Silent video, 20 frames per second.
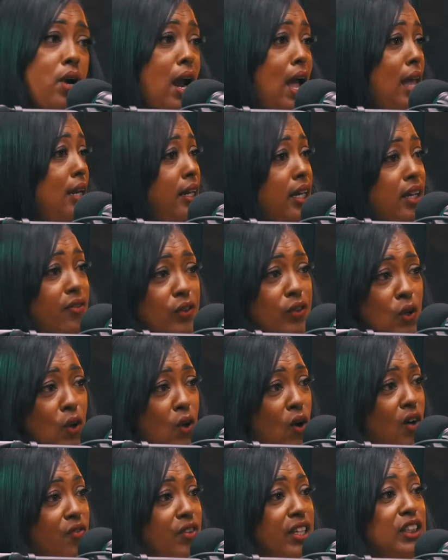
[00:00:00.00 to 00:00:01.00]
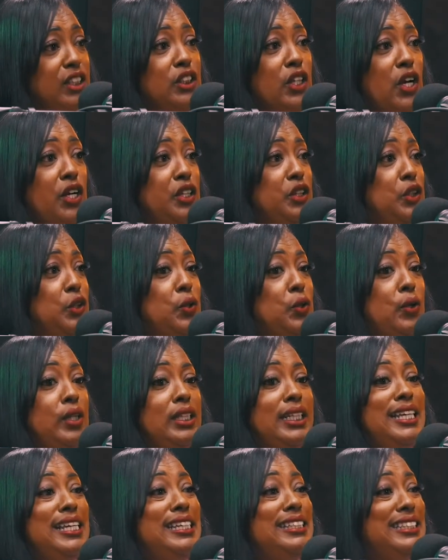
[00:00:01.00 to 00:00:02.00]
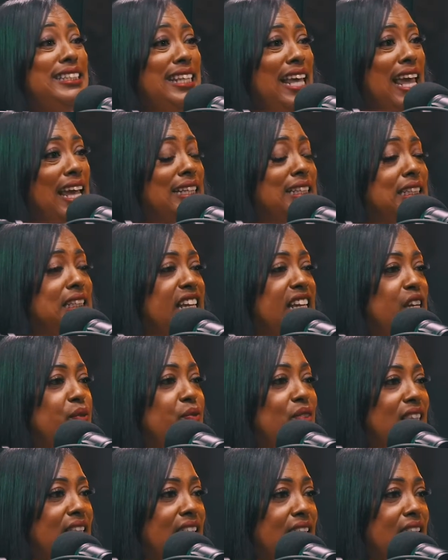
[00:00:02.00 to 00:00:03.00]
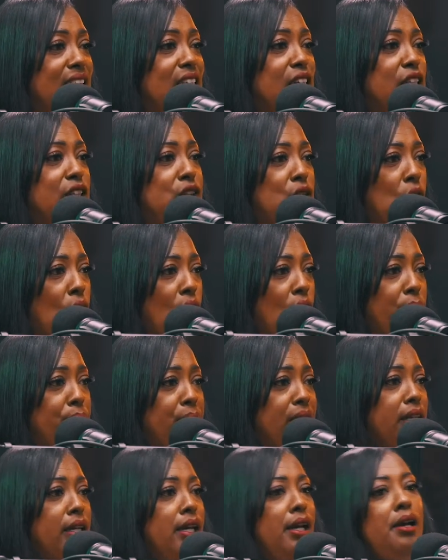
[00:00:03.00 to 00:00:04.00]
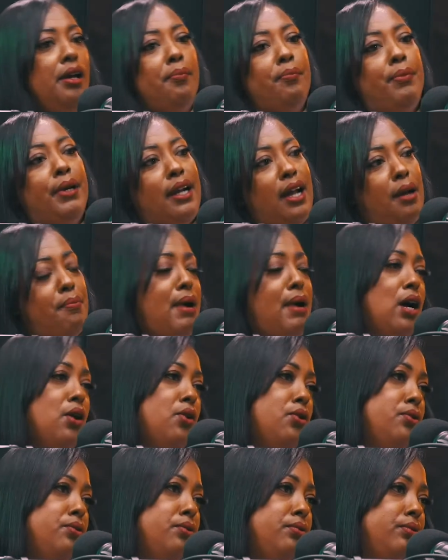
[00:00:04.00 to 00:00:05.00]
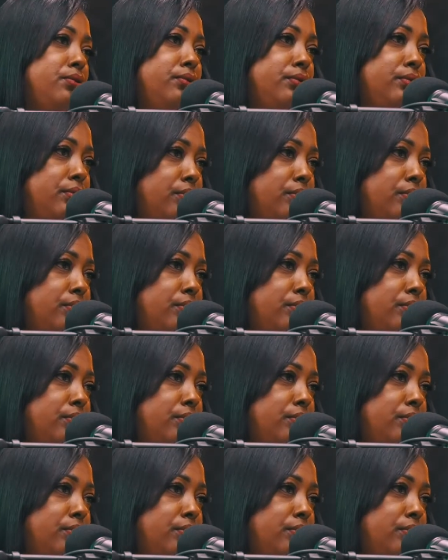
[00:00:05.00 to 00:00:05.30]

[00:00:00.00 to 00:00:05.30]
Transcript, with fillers: where I left off and started doing the exact same thing he taught me, but on my own.